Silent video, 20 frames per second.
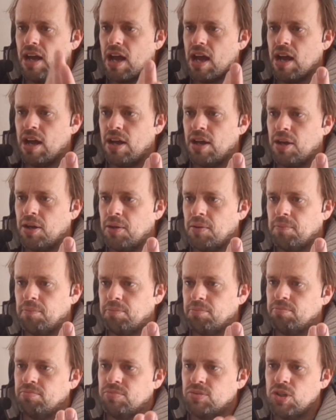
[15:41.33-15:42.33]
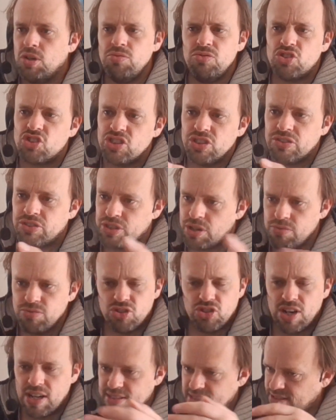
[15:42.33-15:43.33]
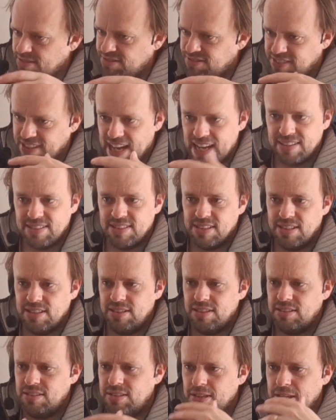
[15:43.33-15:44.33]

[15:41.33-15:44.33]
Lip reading: Don't try to flatter.